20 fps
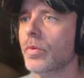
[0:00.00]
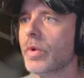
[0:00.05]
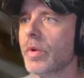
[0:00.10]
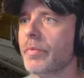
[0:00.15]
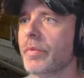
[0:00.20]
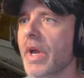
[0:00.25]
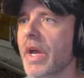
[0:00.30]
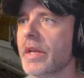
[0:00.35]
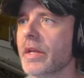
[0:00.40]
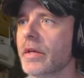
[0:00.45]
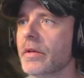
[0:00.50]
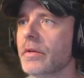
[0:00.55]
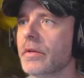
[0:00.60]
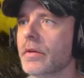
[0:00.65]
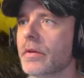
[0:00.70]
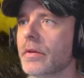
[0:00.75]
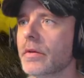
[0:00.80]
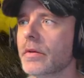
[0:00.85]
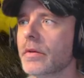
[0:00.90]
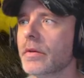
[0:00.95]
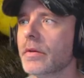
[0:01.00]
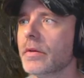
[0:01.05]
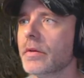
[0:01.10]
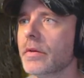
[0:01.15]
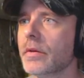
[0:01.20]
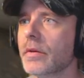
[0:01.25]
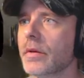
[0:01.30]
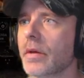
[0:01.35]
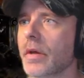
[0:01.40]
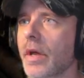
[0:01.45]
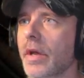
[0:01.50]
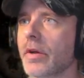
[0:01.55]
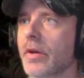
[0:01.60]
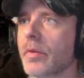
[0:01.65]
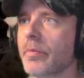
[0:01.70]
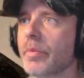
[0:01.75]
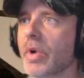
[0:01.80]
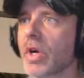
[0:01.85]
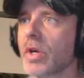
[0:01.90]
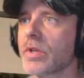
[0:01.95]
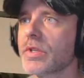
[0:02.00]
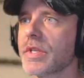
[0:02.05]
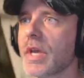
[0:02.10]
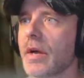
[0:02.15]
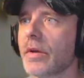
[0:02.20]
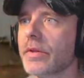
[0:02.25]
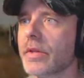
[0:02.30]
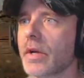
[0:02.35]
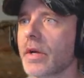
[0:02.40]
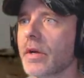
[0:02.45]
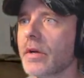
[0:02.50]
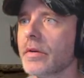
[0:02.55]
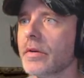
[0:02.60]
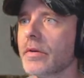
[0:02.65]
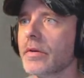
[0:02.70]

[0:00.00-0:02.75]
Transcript: we made it. I hear the birds out there.